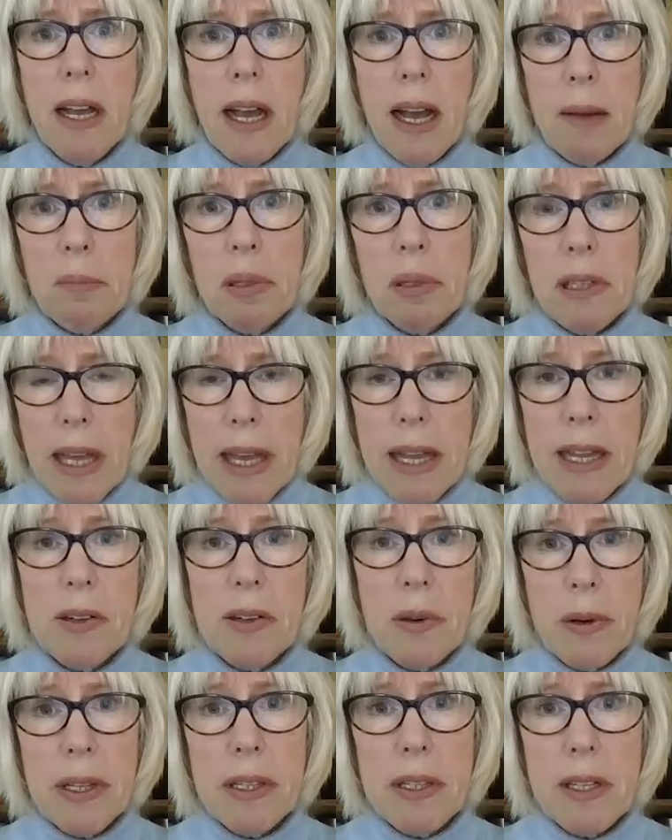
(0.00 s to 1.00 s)
at play
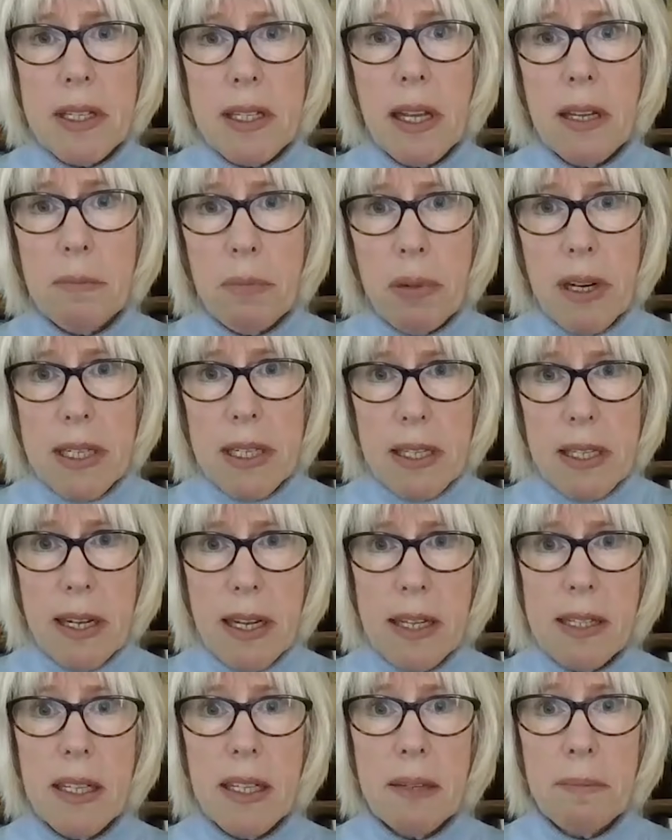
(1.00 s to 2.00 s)
during this
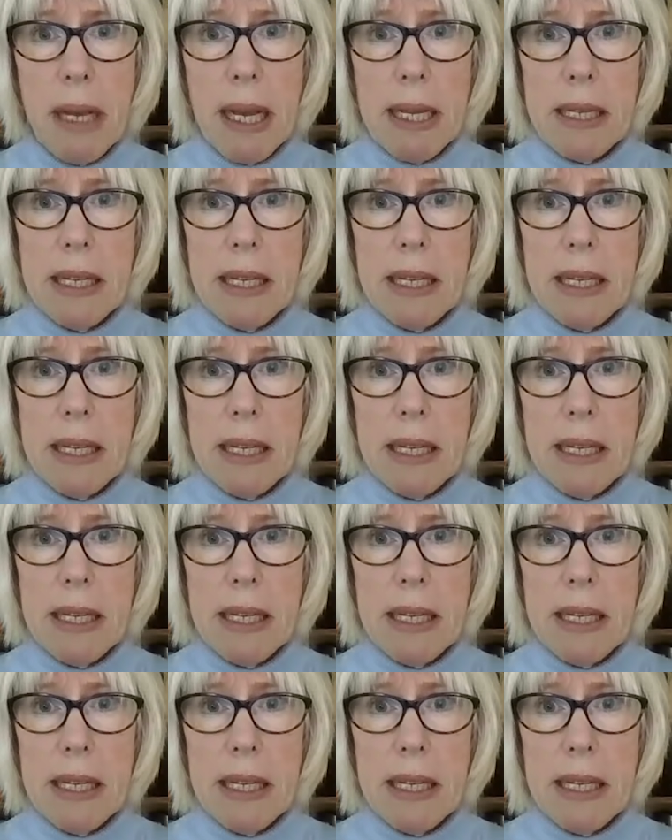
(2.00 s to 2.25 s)
unprecedented